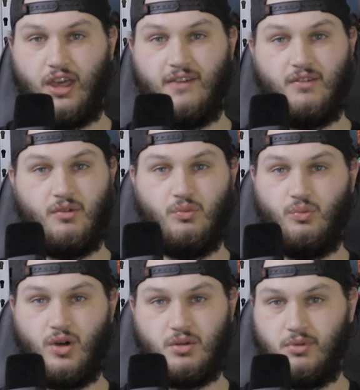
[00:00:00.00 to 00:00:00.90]
They have a
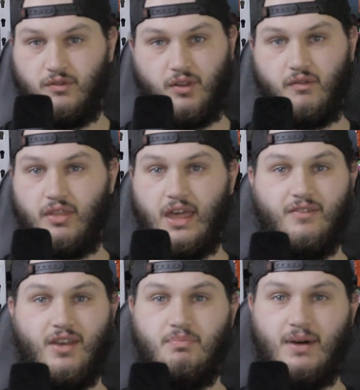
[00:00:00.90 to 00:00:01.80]
watermelon flavor, they
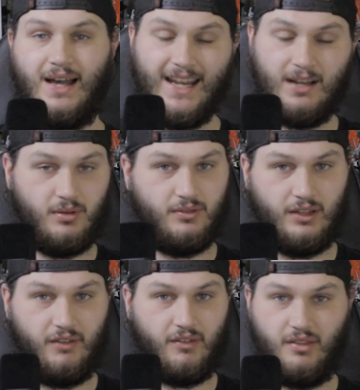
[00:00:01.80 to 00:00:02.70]
have a pineapple
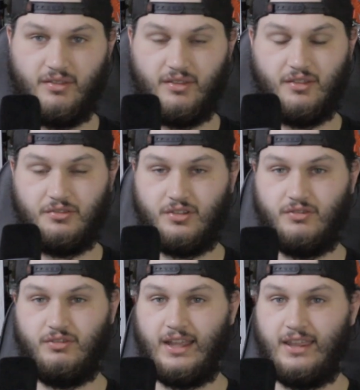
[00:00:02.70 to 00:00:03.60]
flavor,
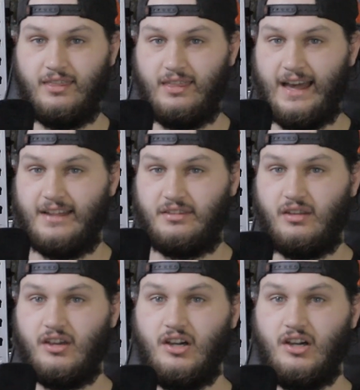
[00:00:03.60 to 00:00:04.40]
stuff like that.